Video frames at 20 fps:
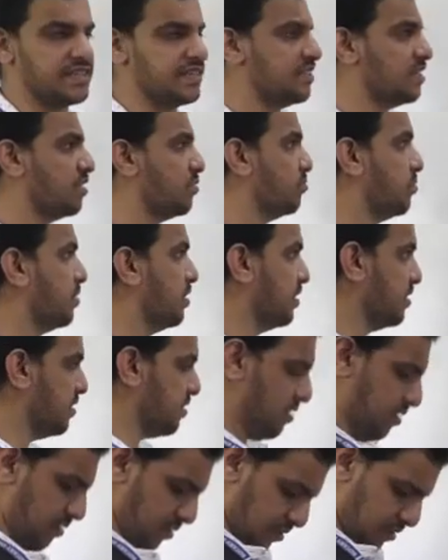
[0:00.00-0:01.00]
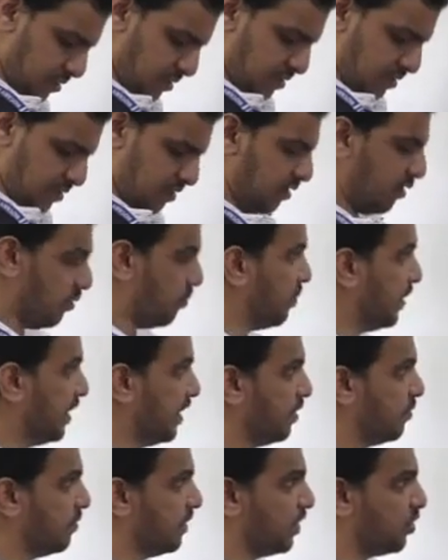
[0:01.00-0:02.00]
example is the
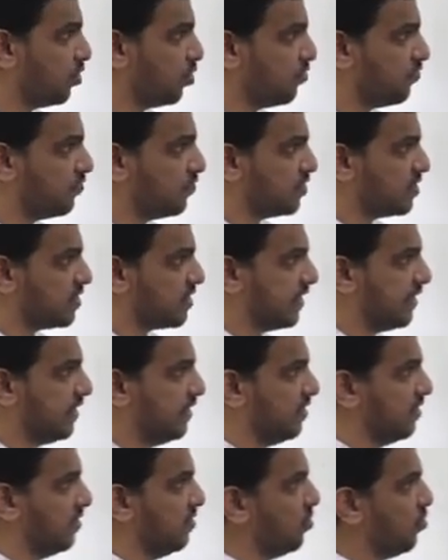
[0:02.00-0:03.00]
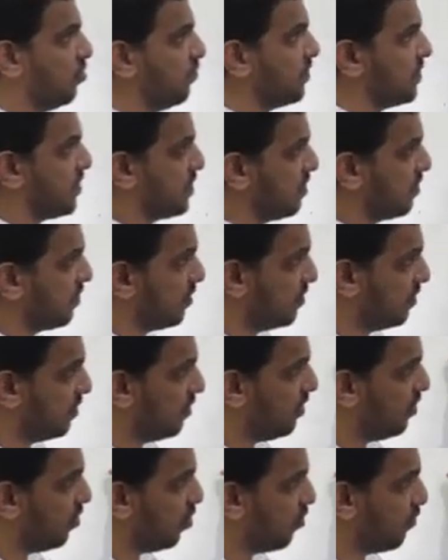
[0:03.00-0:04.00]
perimeter of a sector of a circle
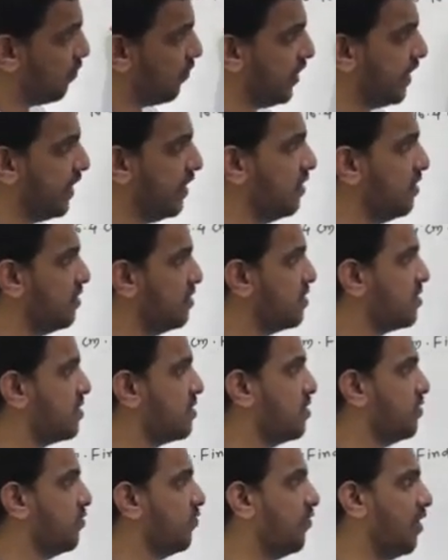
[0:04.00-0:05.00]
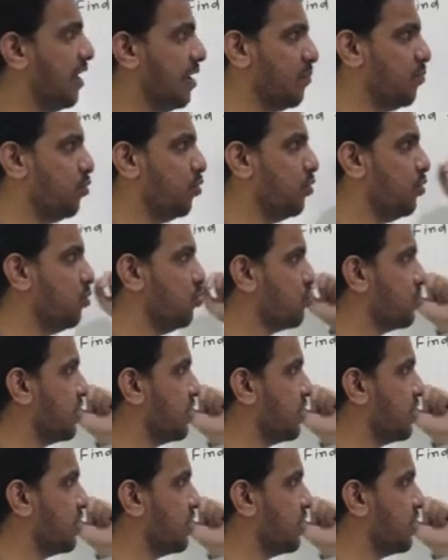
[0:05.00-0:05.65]
of radius 5.2